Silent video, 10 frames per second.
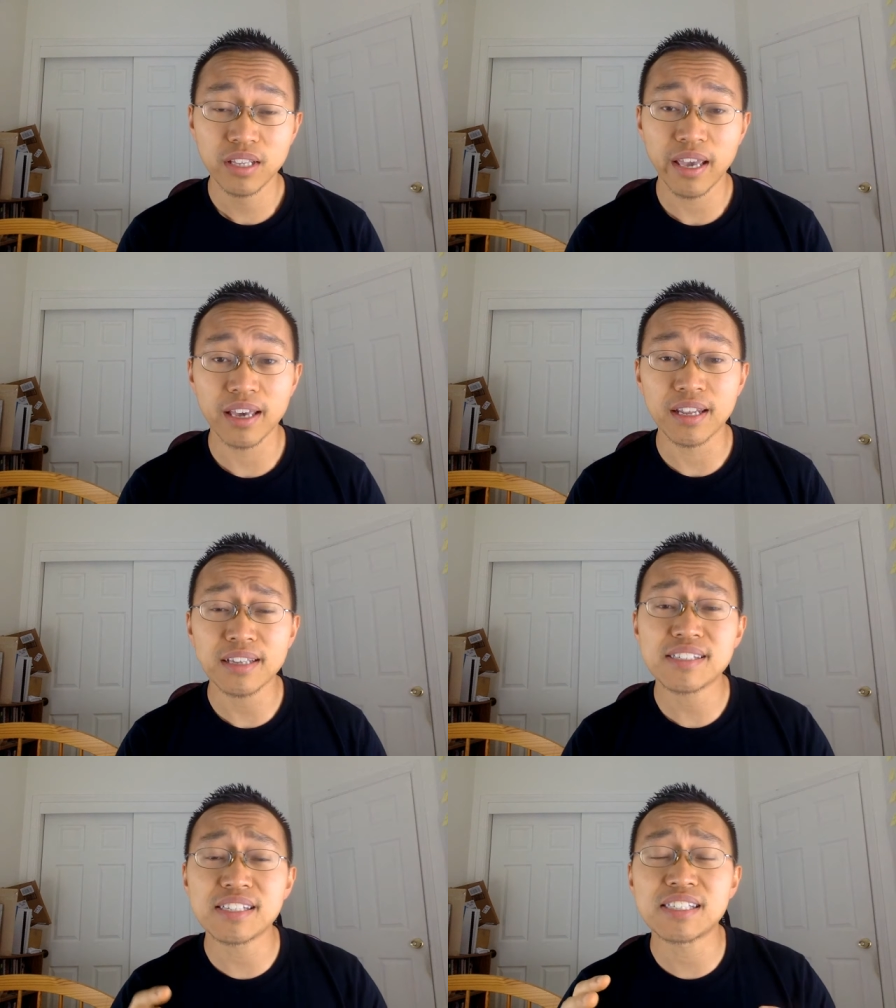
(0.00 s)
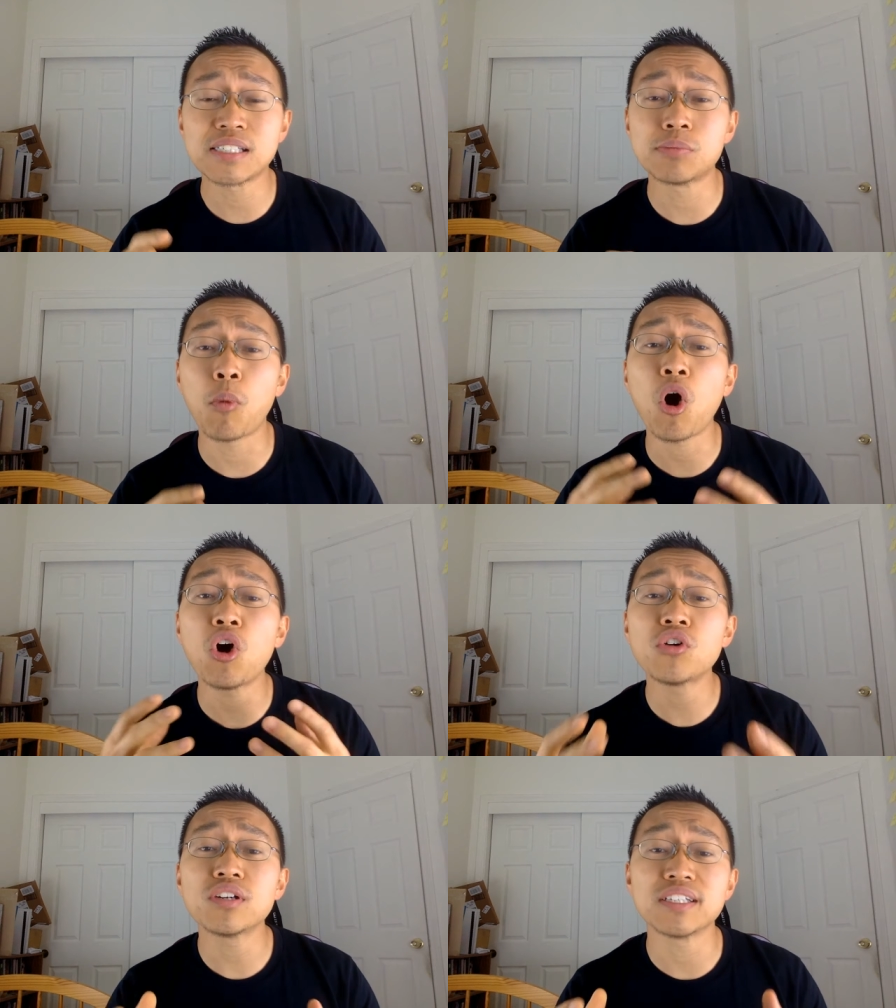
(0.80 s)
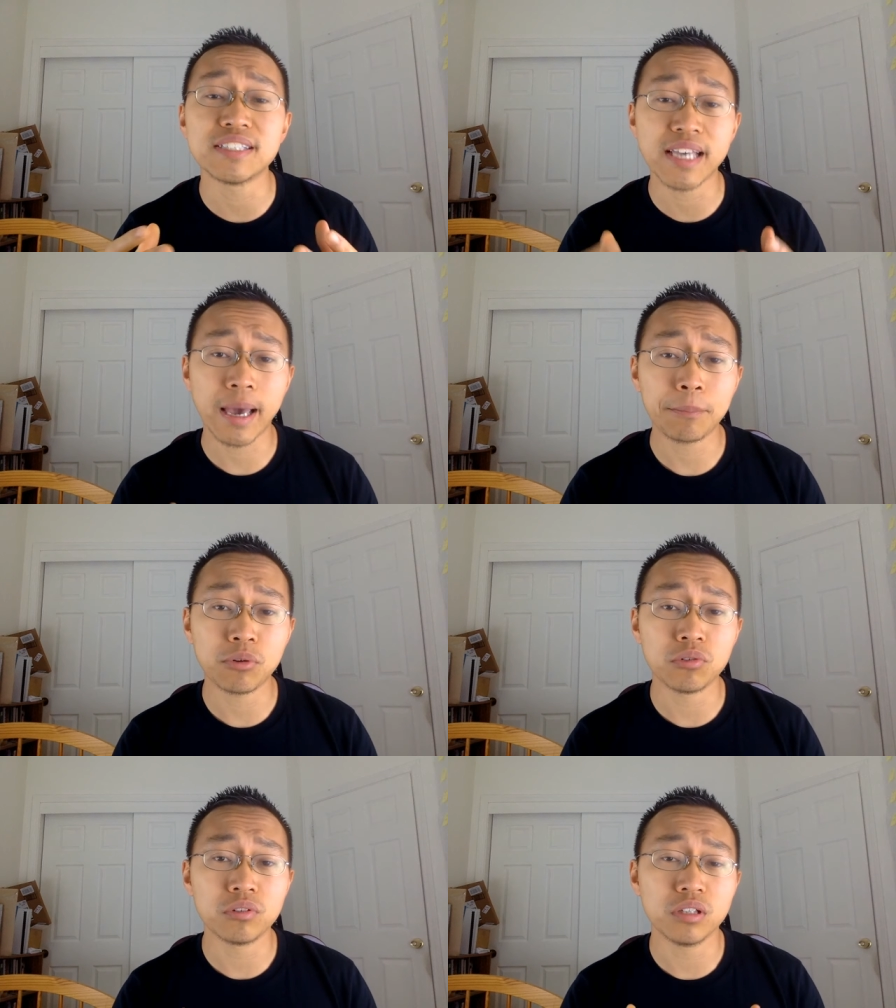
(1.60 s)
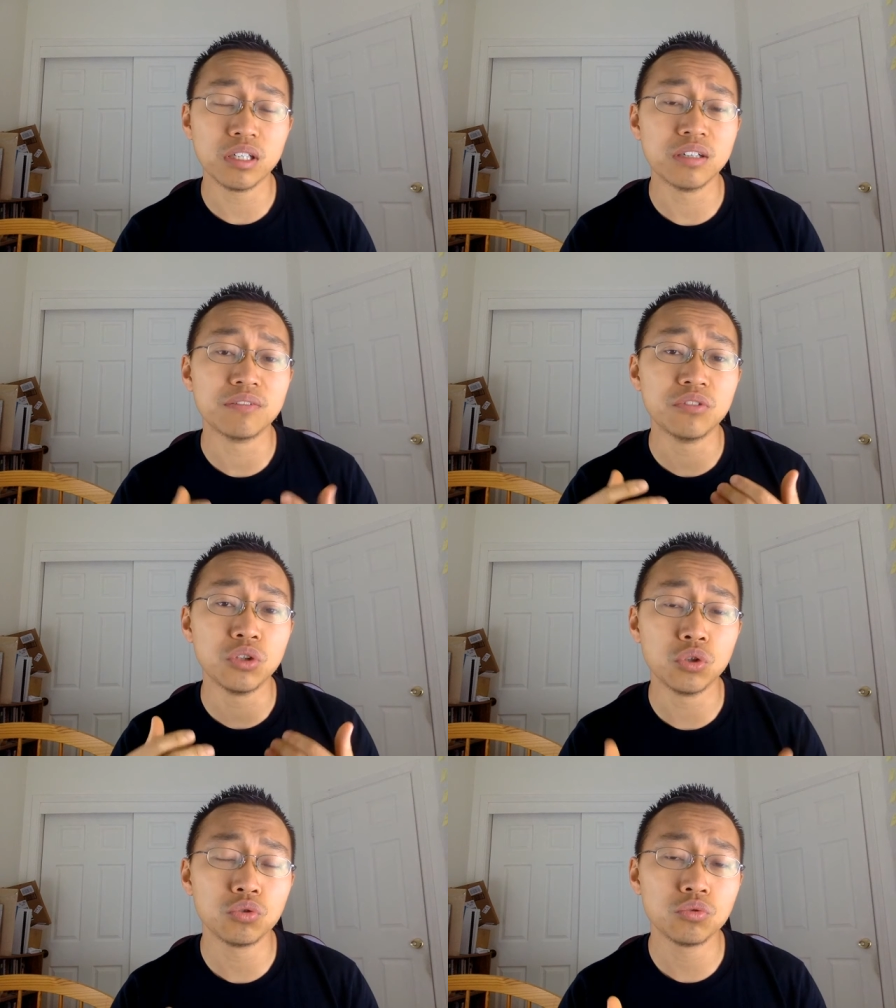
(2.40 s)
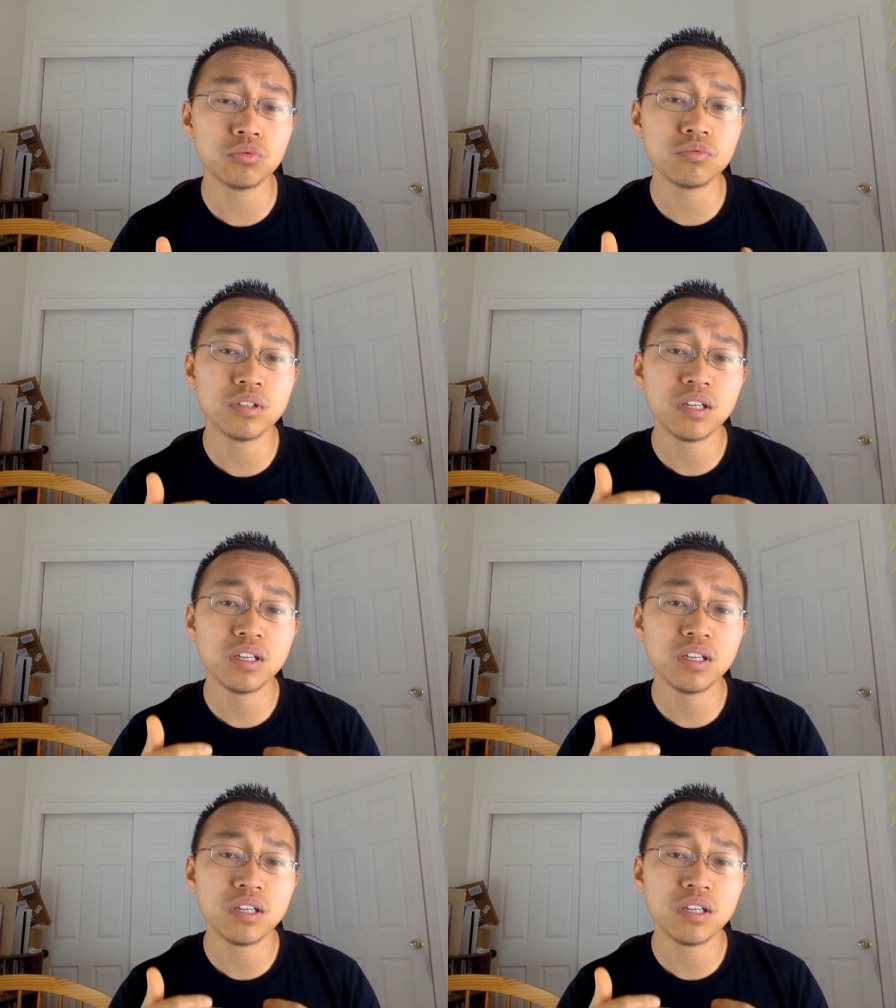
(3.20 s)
And that's a small example of you